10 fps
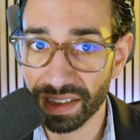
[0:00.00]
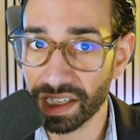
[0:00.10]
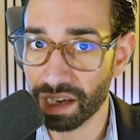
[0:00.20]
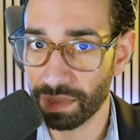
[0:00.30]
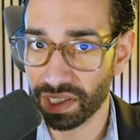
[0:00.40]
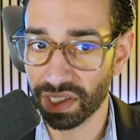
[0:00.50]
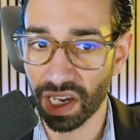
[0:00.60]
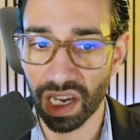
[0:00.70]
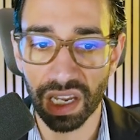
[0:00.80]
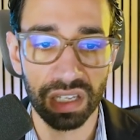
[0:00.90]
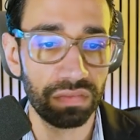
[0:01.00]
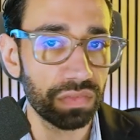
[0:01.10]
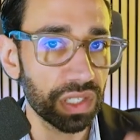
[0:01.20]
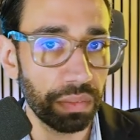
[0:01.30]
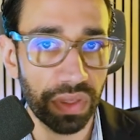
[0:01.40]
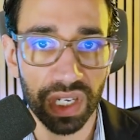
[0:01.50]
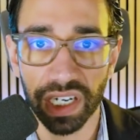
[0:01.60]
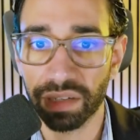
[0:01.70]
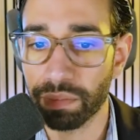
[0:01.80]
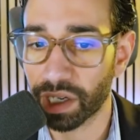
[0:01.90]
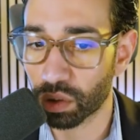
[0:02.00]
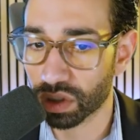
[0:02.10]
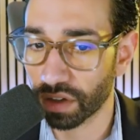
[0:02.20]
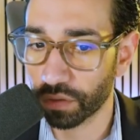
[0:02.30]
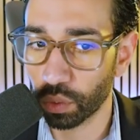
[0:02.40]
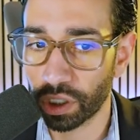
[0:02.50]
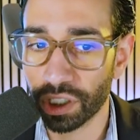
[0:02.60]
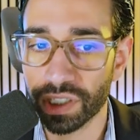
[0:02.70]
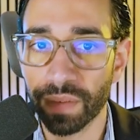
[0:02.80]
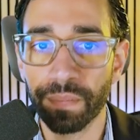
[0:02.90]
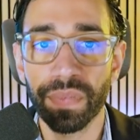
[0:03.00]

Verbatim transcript: the MSA in something like Microsoft Word